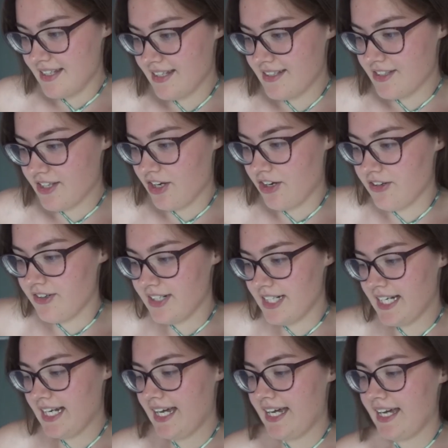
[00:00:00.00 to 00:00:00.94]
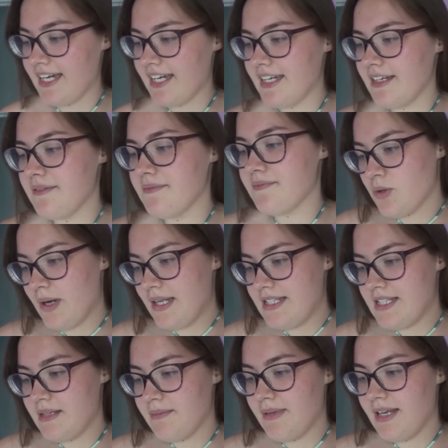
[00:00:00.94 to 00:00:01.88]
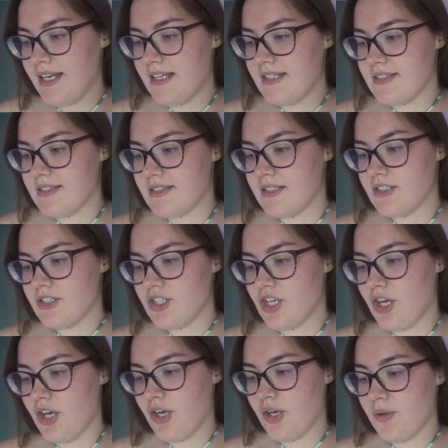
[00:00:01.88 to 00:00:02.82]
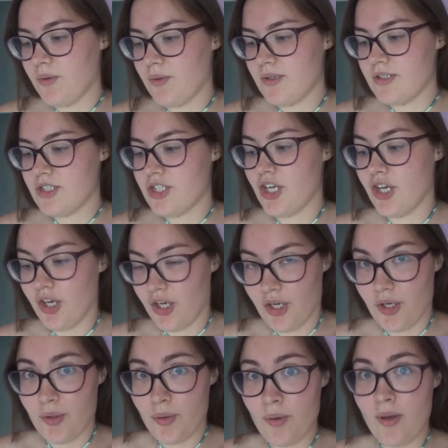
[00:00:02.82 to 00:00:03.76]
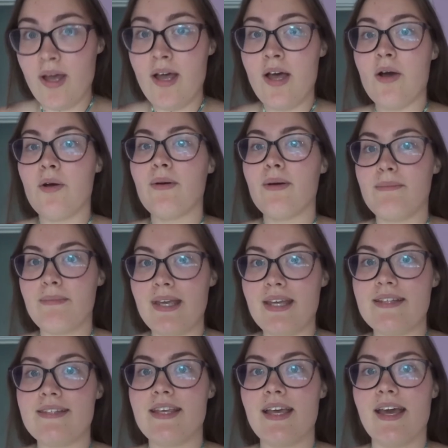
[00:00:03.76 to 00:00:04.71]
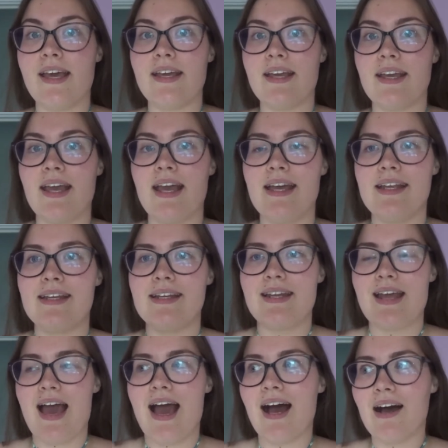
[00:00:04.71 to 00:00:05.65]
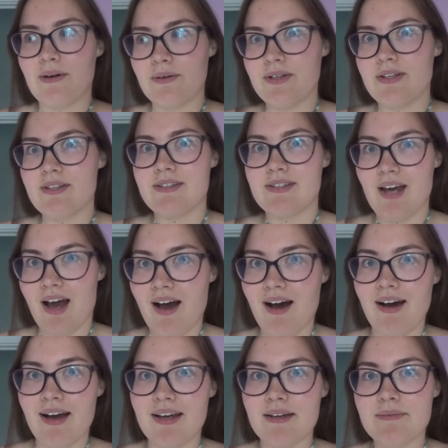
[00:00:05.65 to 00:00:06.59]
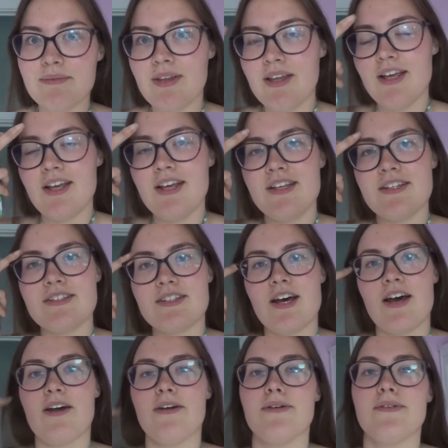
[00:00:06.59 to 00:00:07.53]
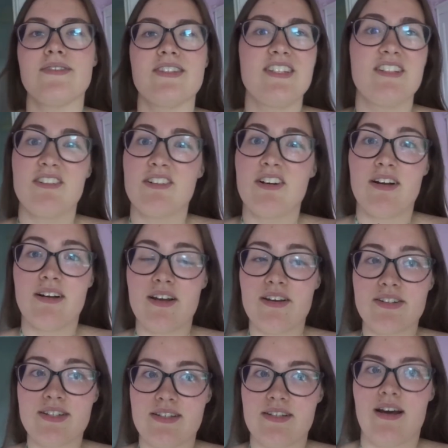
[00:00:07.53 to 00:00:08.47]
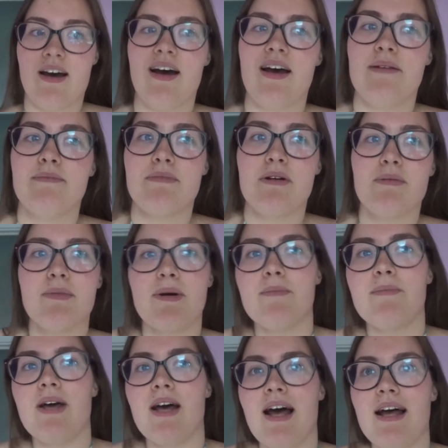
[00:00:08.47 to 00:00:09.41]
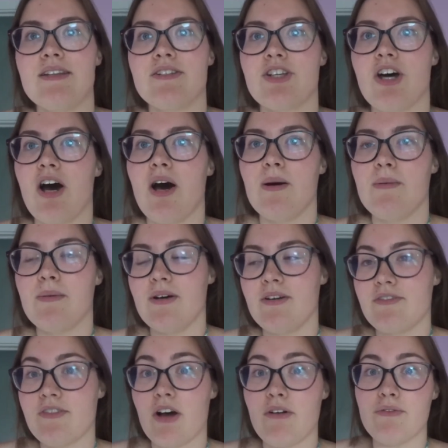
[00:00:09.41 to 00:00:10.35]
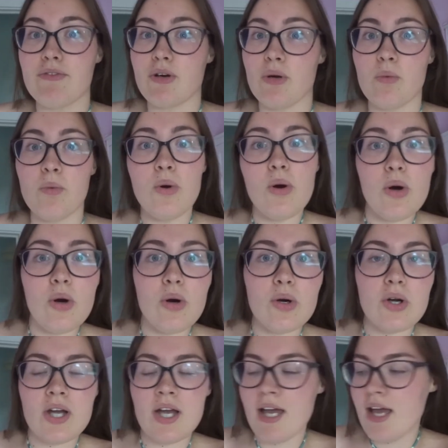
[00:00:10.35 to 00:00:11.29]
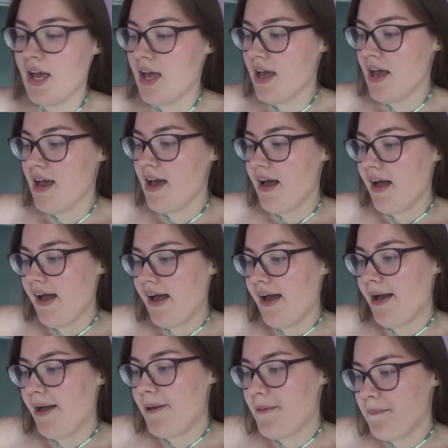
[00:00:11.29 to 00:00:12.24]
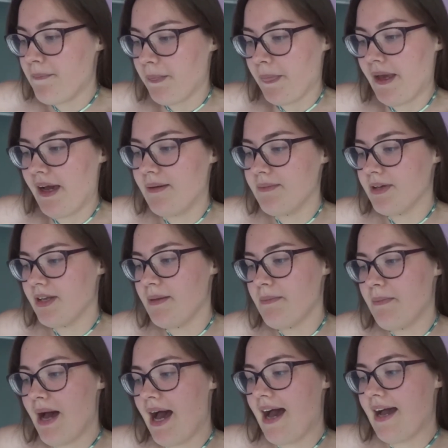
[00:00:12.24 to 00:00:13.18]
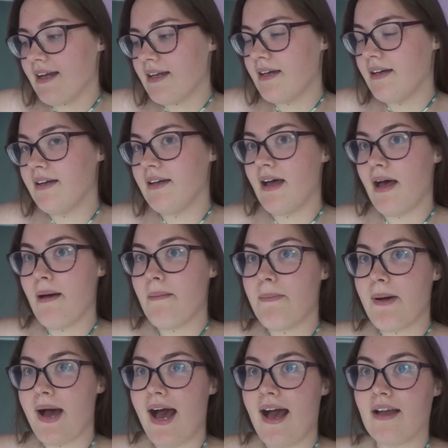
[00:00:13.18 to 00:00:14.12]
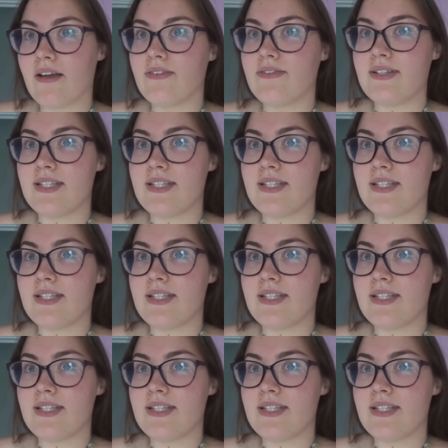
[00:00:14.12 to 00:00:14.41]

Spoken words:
is currently 20 minutes to 2. We're meeting in an hour's time, so still got loads of time. My mum and Tom have gone for a walk. I'm gonna pack a bag for